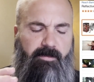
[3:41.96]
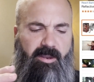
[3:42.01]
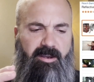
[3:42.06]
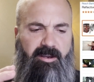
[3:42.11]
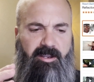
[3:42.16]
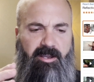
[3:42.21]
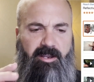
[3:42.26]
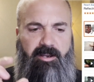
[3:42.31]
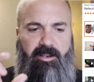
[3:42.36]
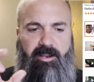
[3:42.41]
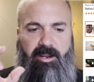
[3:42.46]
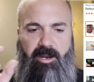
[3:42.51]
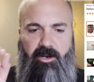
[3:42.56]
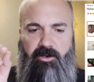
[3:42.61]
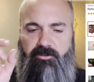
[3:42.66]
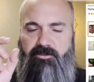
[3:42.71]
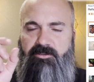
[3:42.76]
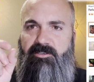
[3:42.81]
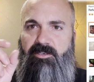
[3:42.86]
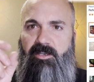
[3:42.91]
kind of
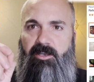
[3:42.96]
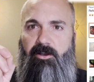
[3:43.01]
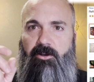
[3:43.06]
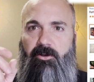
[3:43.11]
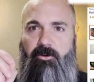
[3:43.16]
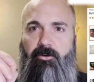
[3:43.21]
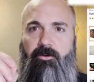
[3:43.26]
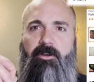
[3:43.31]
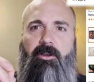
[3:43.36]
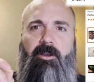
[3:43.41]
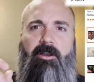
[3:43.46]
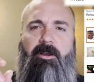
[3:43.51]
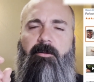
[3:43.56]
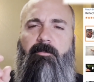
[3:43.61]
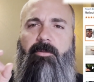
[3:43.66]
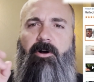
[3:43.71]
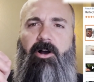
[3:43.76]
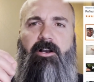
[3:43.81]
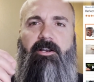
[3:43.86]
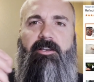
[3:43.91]
air cell
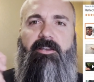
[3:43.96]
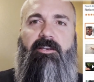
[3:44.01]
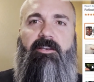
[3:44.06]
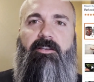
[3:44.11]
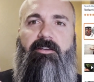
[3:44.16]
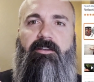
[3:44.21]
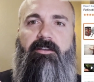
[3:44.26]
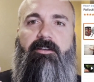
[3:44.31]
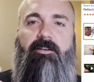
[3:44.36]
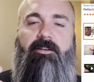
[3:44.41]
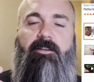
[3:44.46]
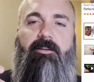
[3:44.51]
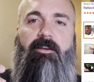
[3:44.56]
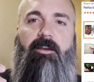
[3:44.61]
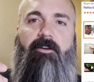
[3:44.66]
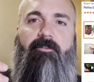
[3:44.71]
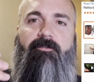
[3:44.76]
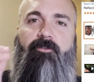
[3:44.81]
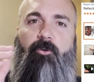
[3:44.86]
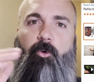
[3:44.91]
pocketed
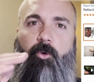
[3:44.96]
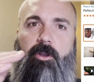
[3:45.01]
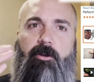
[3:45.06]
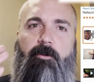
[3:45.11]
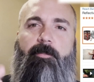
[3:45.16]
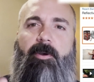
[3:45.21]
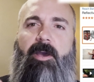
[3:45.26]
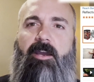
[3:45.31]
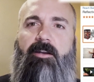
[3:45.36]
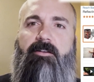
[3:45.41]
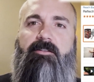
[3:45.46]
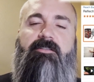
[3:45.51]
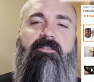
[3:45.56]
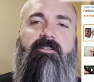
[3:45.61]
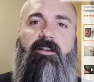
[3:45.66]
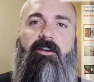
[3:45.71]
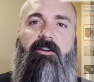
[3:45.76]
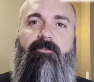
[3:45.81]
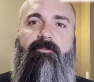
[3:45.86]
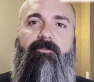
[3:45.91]
foil backed
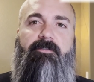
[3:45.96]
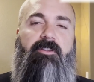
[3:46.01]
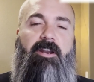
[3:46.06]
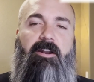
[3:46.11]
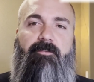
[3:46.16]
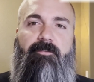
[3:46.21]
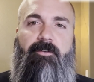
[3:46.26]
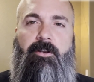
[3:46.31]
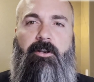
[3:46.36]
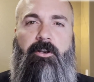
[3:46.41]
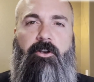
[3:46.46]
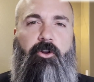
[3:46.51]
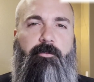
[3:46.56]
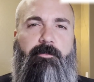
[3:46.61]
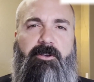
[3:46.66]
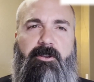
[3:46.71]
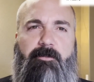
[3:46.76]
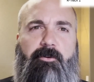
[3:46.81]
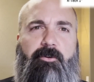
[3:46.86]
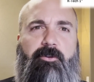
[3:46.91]
stuff that I found on Home
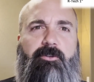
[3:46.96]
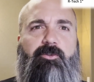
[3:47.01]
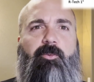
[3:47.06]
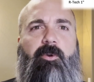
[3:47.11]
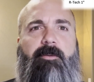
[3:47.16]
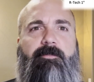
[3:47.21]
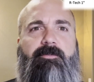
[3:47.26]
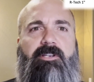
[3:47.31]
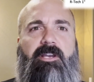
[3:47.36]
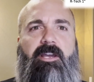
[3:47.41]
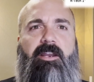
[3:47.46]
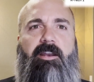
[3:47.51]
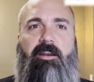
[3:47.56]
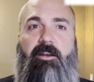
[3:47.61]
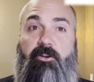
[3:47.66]
Depot's website at